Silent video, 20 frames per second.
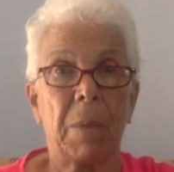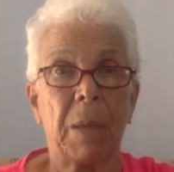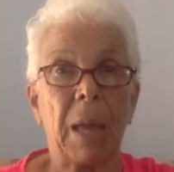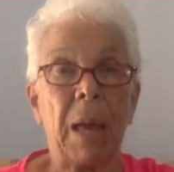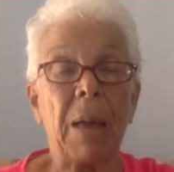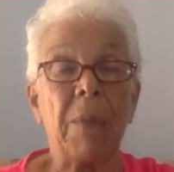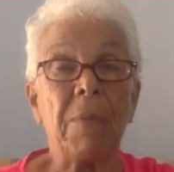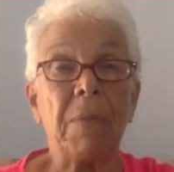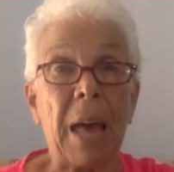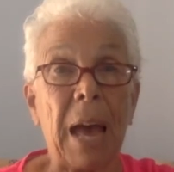
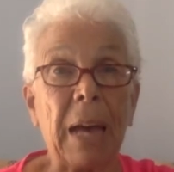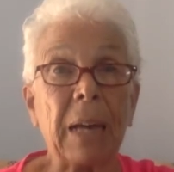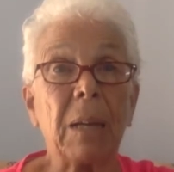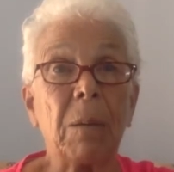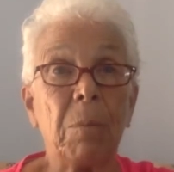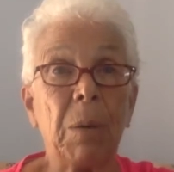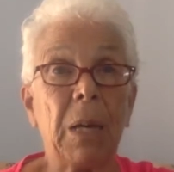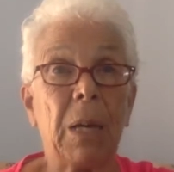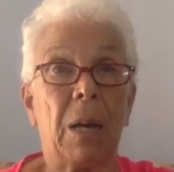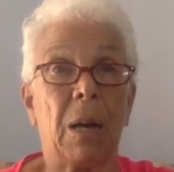And that
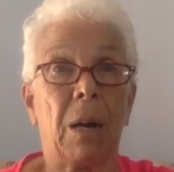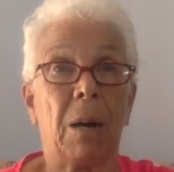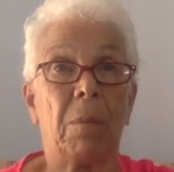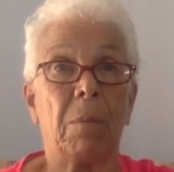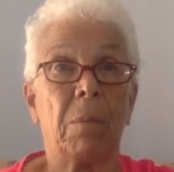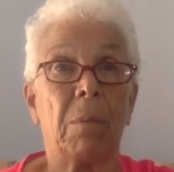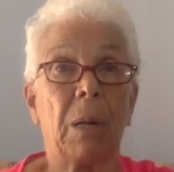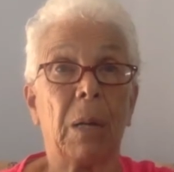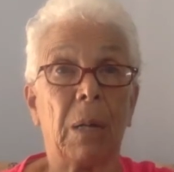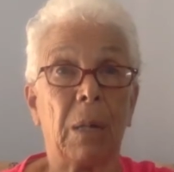can
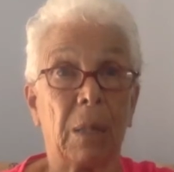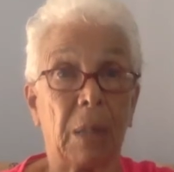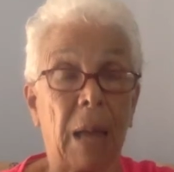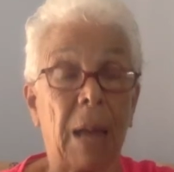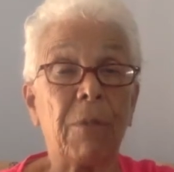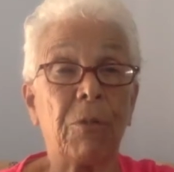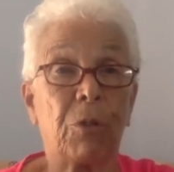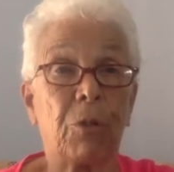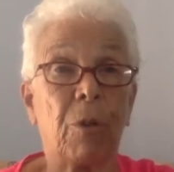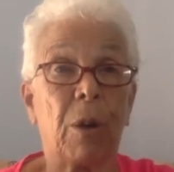become a
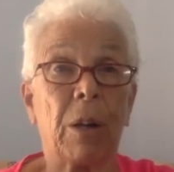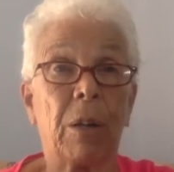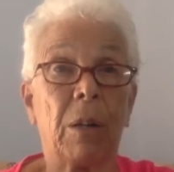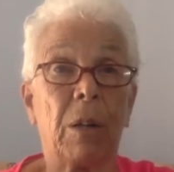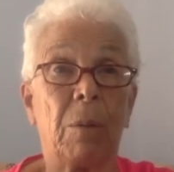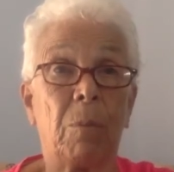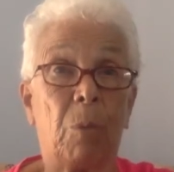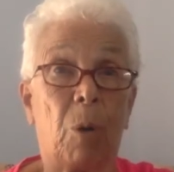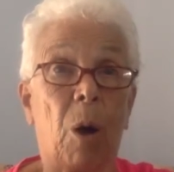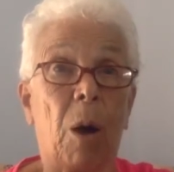
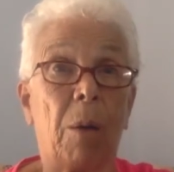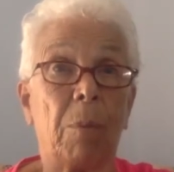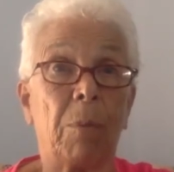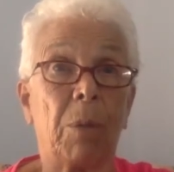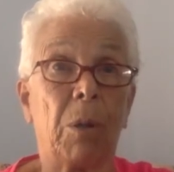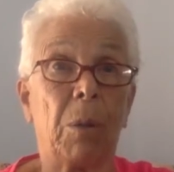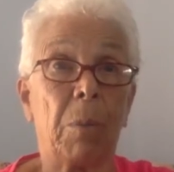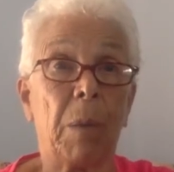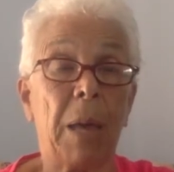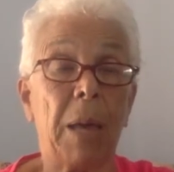life-threatening problem
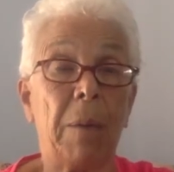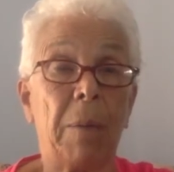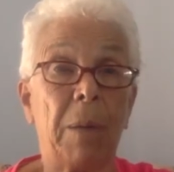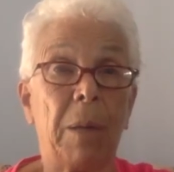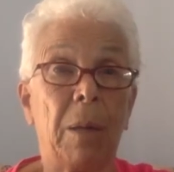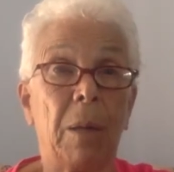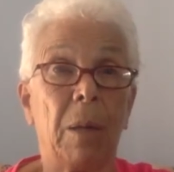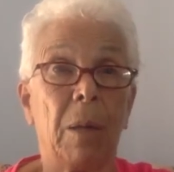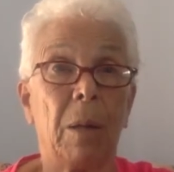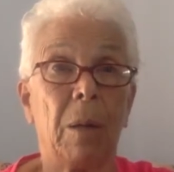to the baby
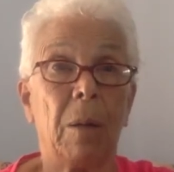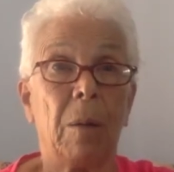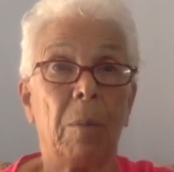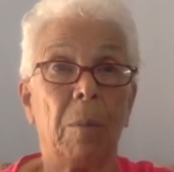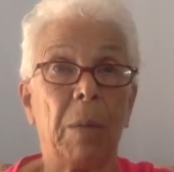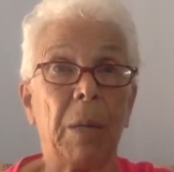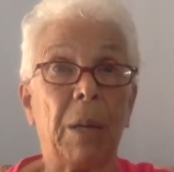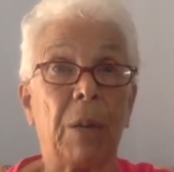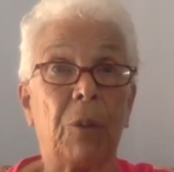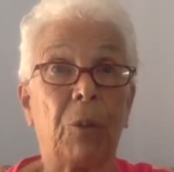
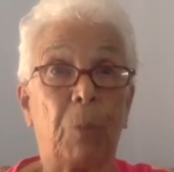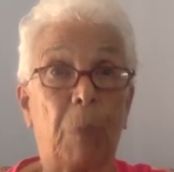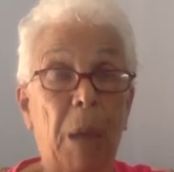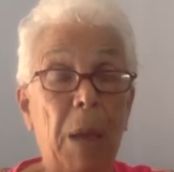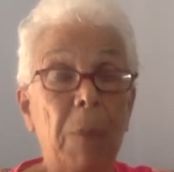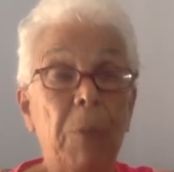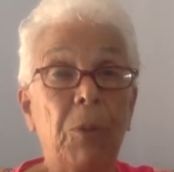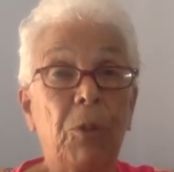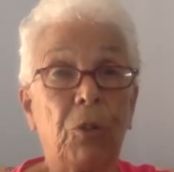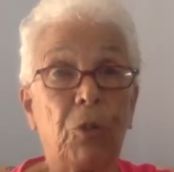because
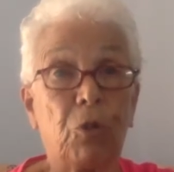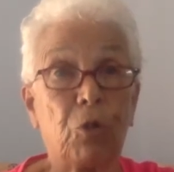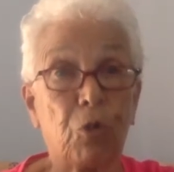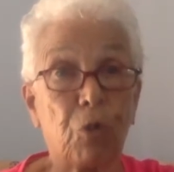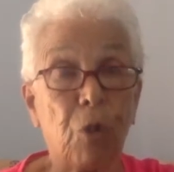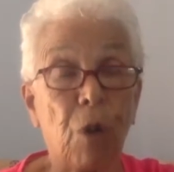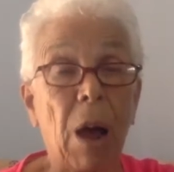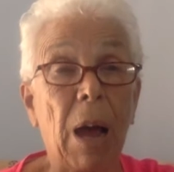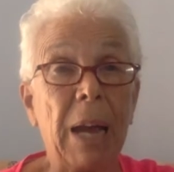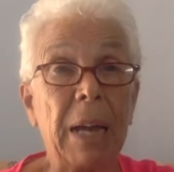babies are
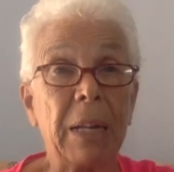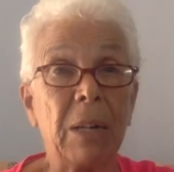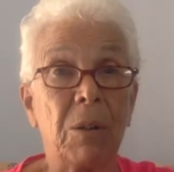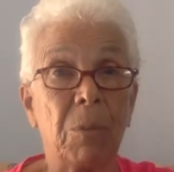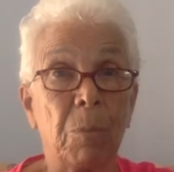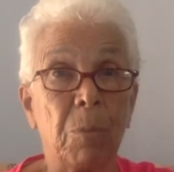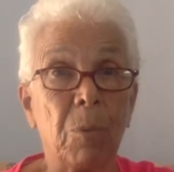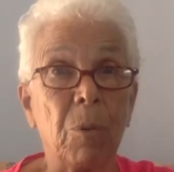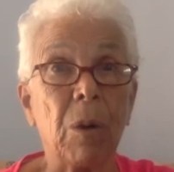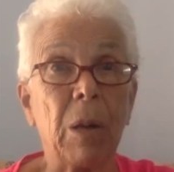trying to
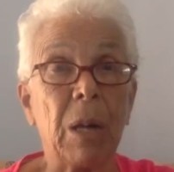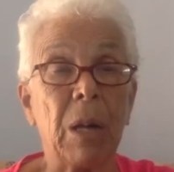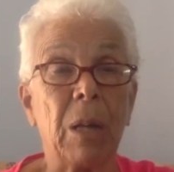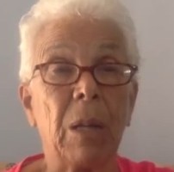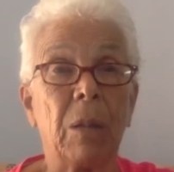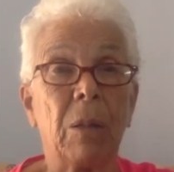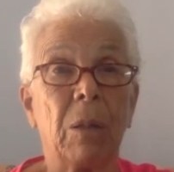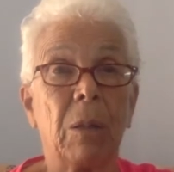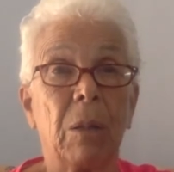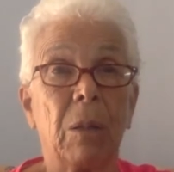
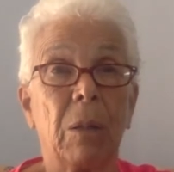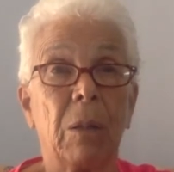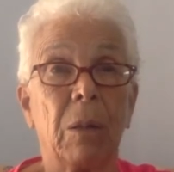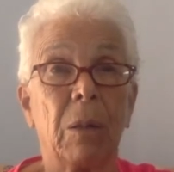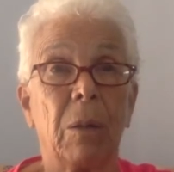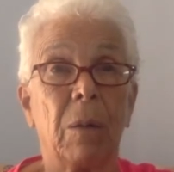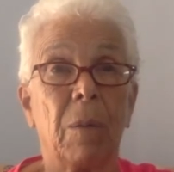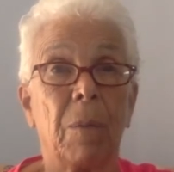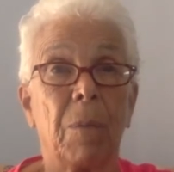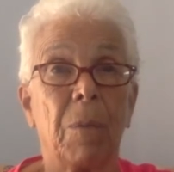breathe
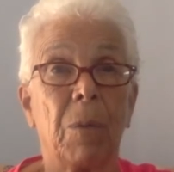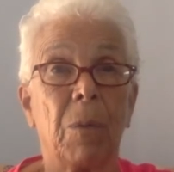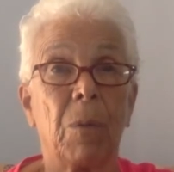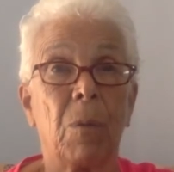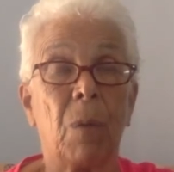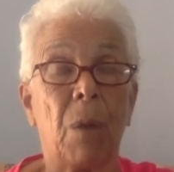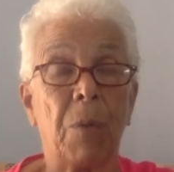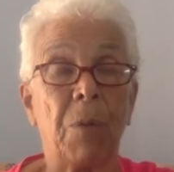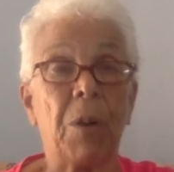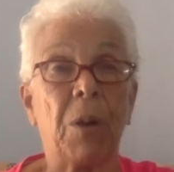
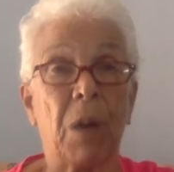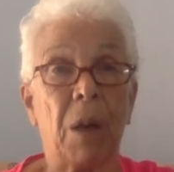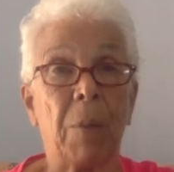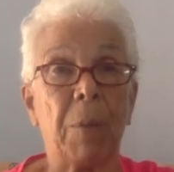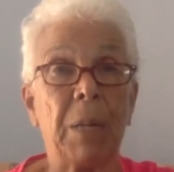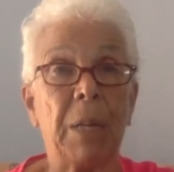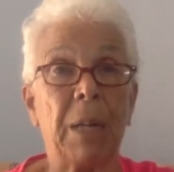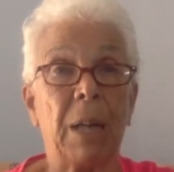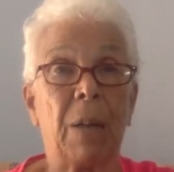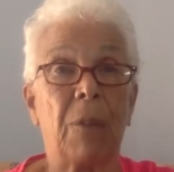when they're
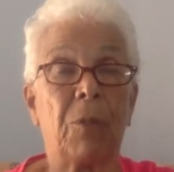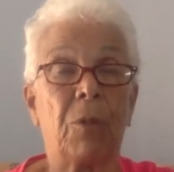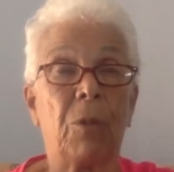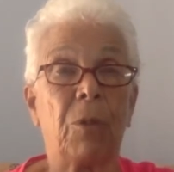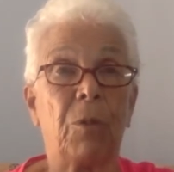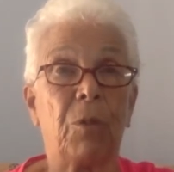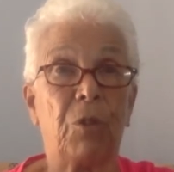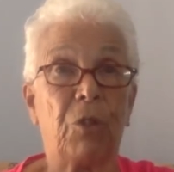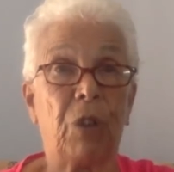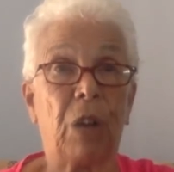coming down through
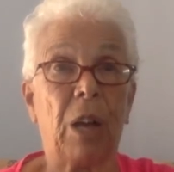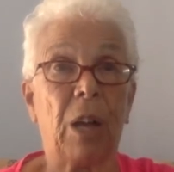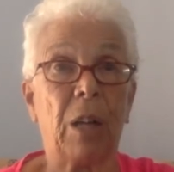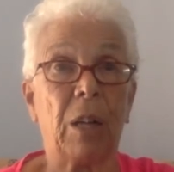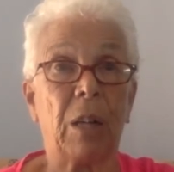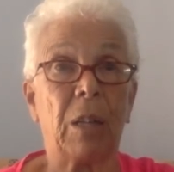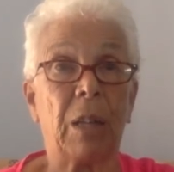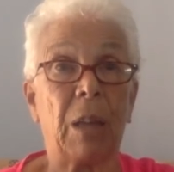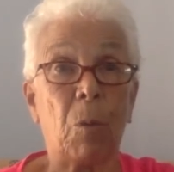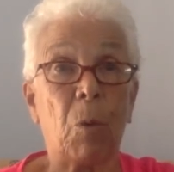the
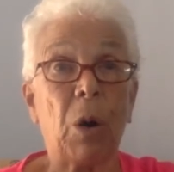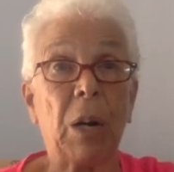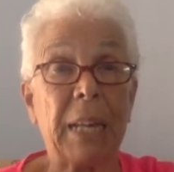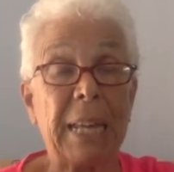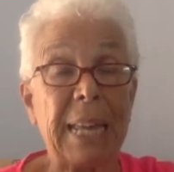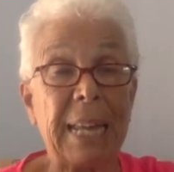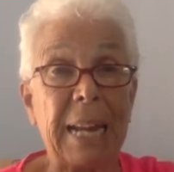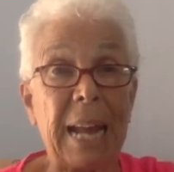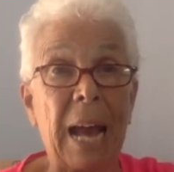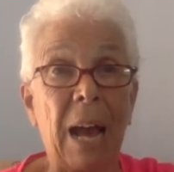vagina. They want to
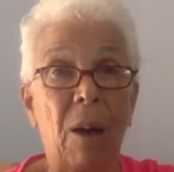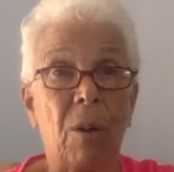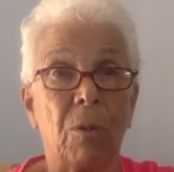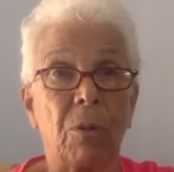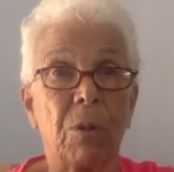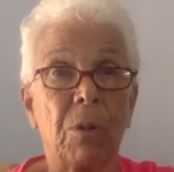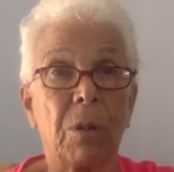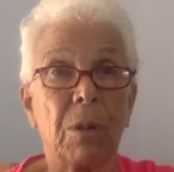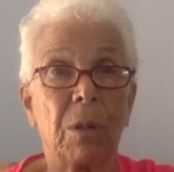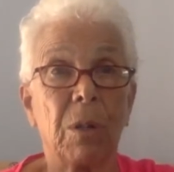get
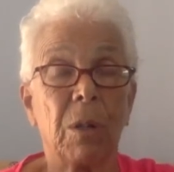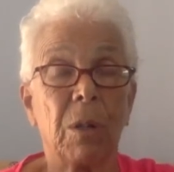out.